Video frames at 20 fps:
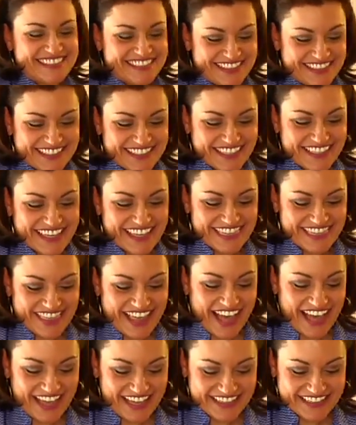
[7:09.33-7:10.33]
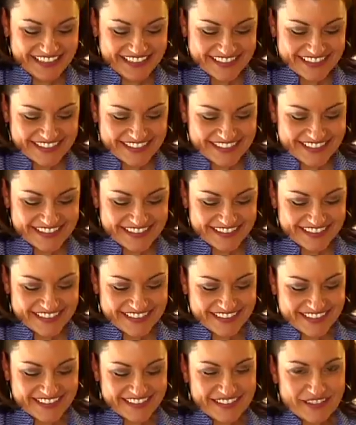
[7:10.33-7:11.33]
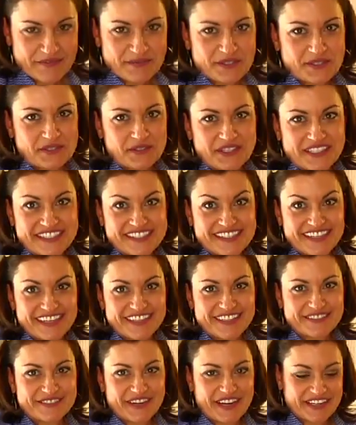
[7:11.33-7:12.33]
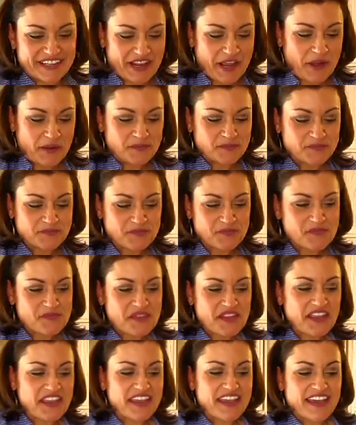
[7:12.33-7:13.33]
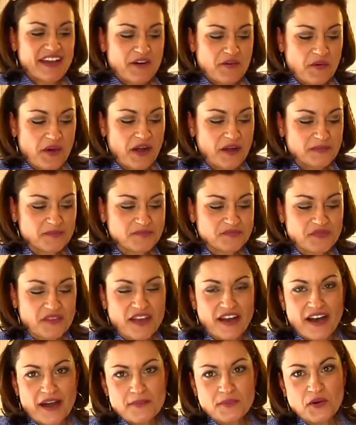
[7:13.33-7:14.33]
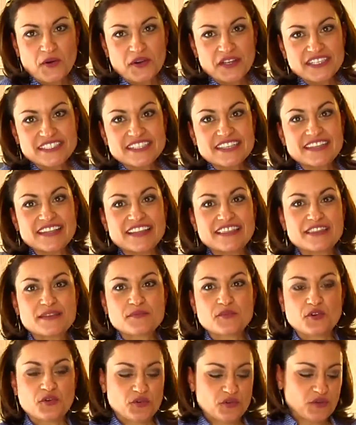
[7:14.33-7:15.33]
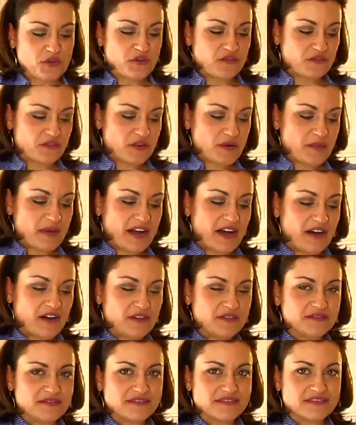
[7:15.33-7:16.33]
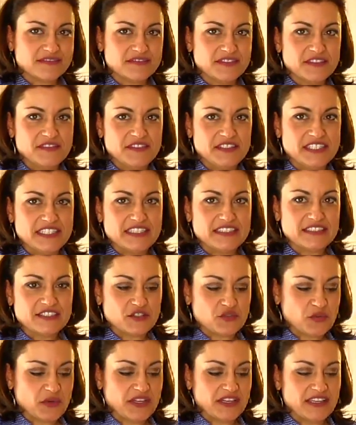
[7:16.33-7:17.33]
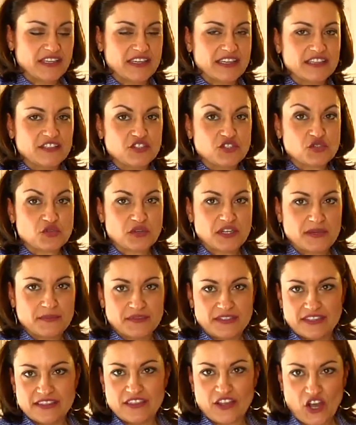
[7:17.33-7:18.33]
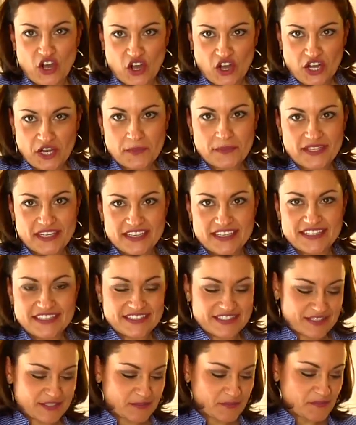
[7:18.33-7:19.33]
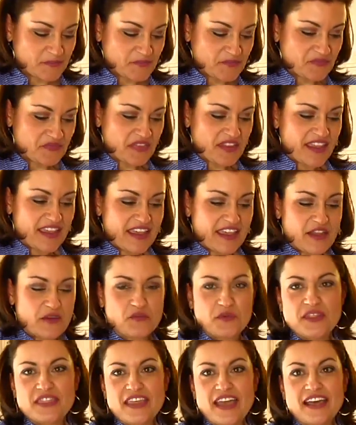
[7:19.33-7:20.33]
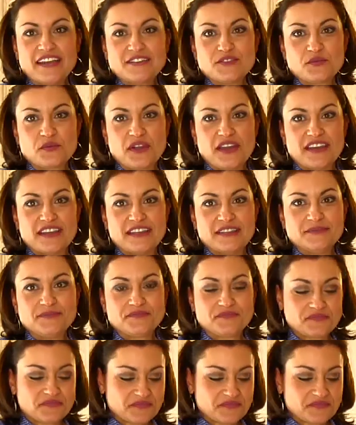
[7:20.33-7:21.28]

Look at that. I'm so excited right now. Well, I'm going to let them cool for about 15 to 20 extremely long minutes. And when that's ready,